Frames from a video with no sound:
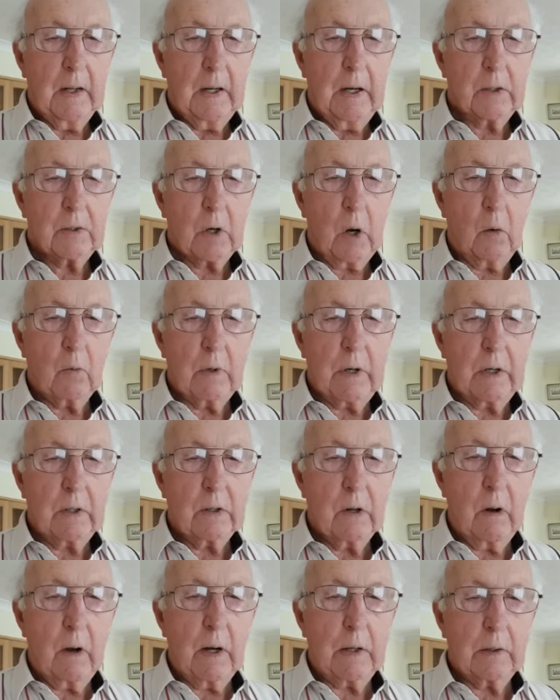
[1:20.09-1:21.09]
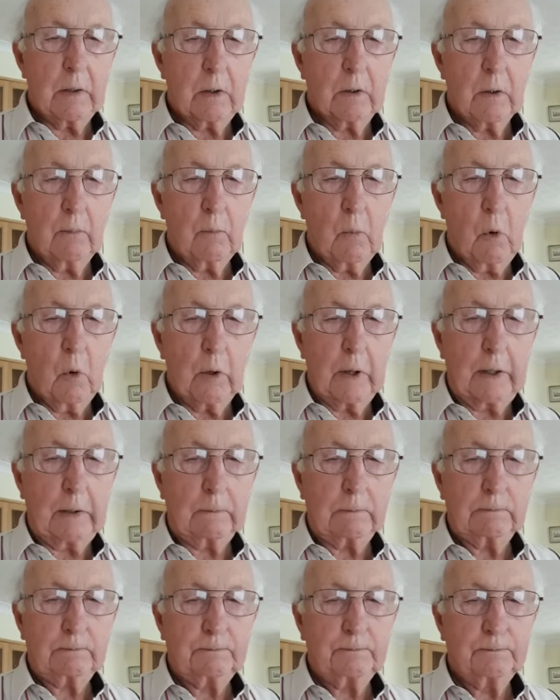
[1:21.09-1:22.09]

It's only 9 in the morning.